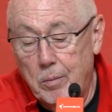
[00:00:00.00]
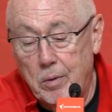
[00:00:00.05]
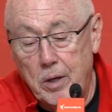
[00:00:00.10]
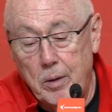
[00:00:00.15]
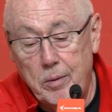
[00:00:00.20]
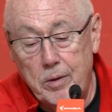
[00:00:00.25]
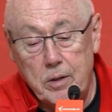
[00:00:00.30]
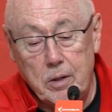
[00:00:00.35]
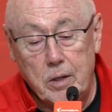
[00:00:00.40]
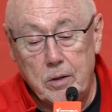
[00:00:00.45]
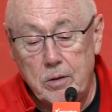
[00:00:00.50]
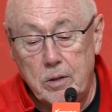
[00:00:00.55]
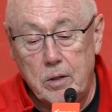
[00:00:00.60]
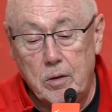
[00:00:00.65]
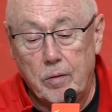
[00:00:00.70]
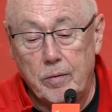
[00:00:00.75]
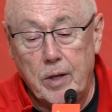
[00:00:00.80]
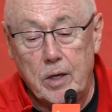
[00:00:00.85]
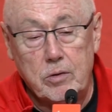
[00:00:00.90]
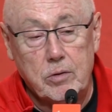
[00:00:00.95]
But, I mean, then, you
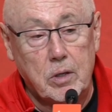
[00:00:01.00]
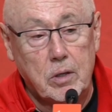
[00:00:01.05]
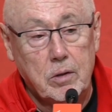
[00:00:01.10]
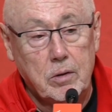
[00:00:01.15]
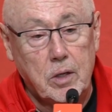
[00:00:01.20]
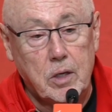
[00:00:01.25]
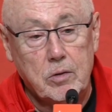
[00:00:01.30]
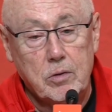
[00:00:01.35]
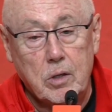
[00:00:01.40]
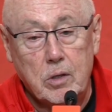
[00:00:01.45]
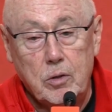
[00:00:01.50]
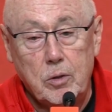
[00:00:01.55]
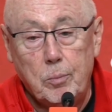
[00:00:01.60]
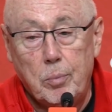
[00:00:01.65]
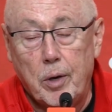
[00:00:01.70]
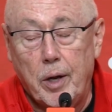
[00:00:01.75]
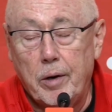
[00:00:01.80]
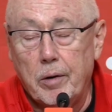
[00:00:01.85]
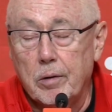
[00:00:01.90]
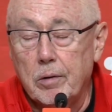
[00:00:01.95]
know, that's a, that's a good
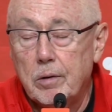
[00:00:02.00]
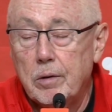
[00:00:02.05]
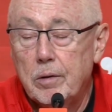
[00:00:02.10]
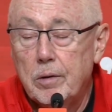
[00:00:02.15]
player.